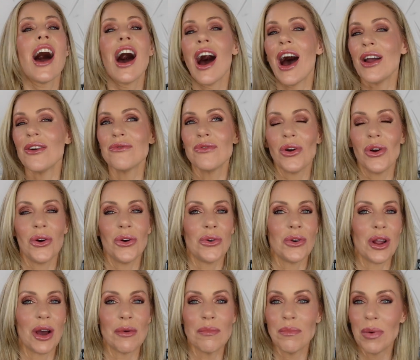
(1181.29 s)
I
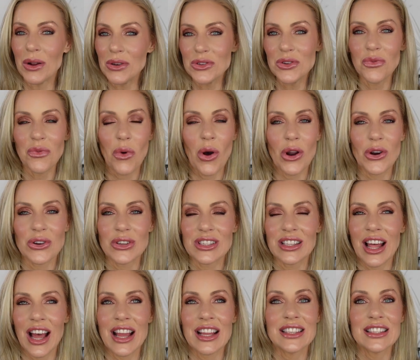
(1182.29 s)
rode a bunch of water
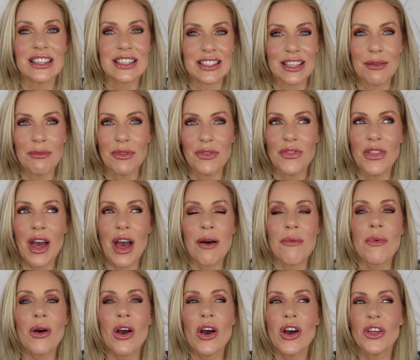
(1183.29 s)
slides. Some of
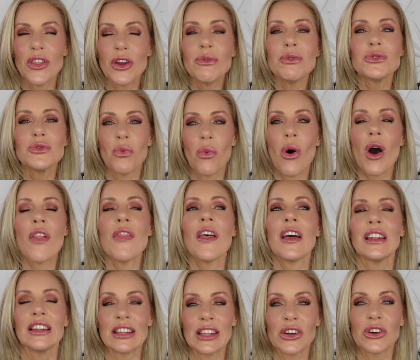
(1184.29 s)
them, there was one
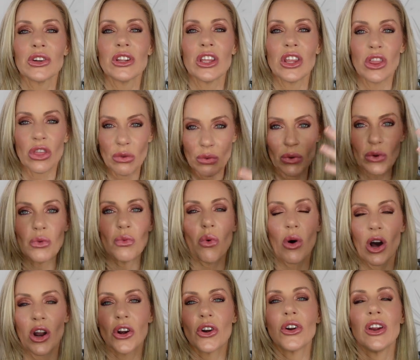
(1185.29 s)
that literally threw
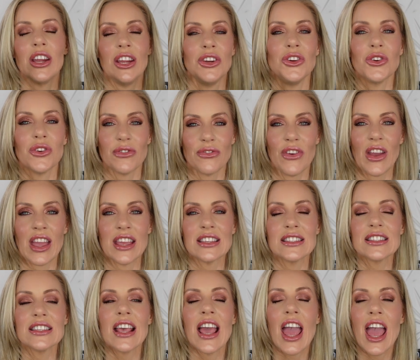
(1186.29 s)
water in your
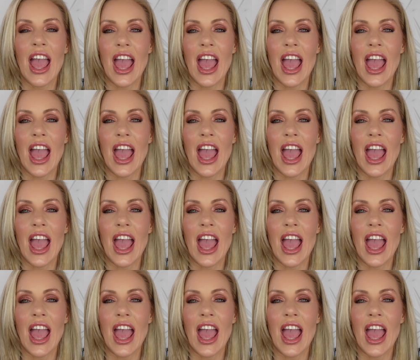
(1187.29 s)
face.